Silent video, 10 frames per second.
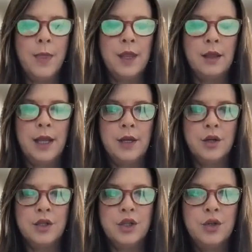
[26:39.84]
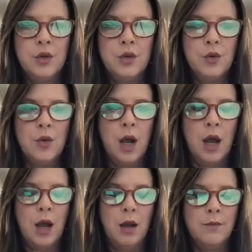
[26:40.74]
the lenders to
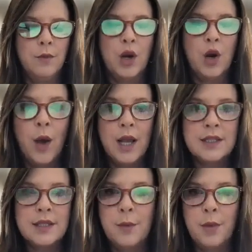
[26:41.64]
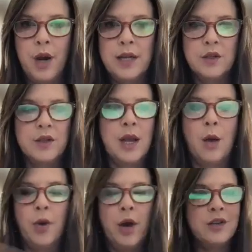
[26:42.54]
request the appraisers. Now,
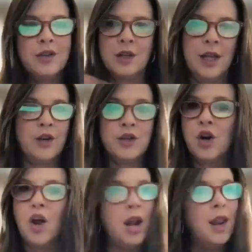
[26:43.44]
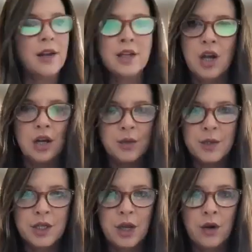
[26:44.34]
appraisers and lenders are not allowed to talk to
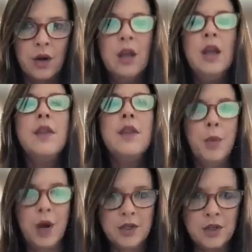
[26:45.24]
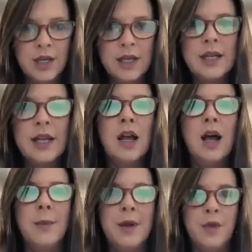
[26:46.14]
each other. The appraiser does get a
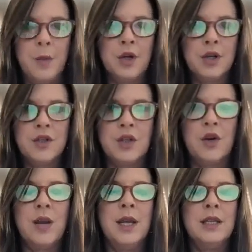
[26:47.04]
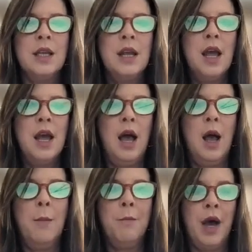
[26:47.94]
copy of the purchase agreement,
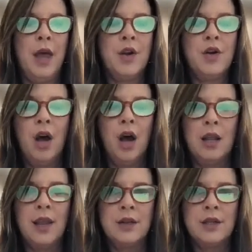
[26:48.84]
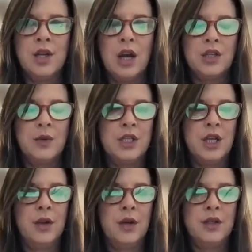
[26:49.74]
but they're not allowed to talk to each
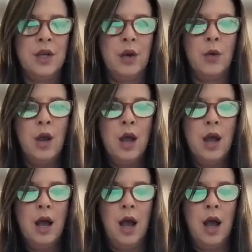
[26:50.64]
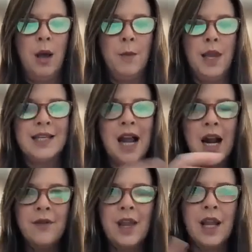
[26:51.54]
other. So it's
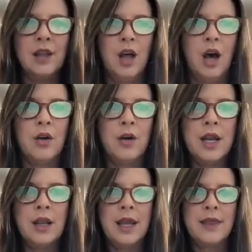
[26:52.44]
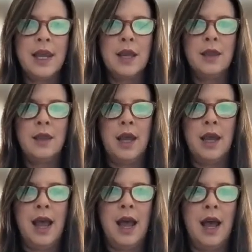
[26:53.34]
kind of like a lottery. Like
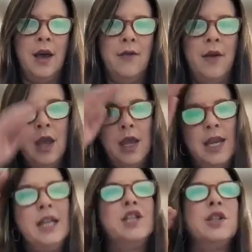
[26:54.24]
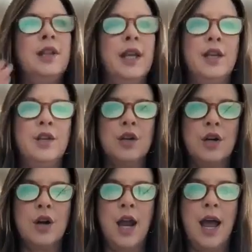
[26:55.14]
they have, each
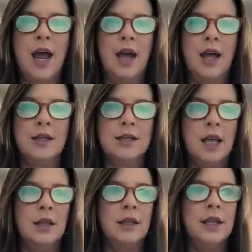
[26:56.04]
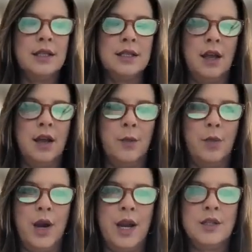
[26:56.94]
lender has a list of
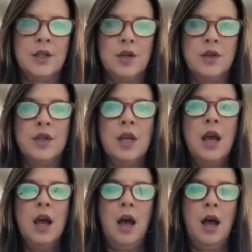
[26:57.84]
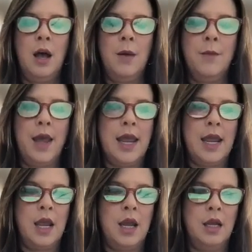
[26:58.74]
appraisers,
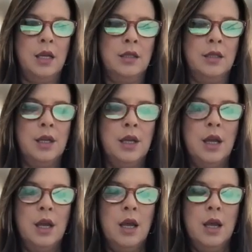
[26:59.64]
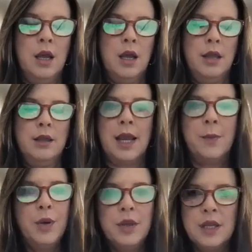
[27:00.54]
and they
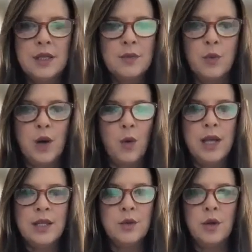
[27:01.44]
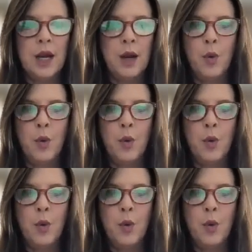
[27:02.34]
put this request through like a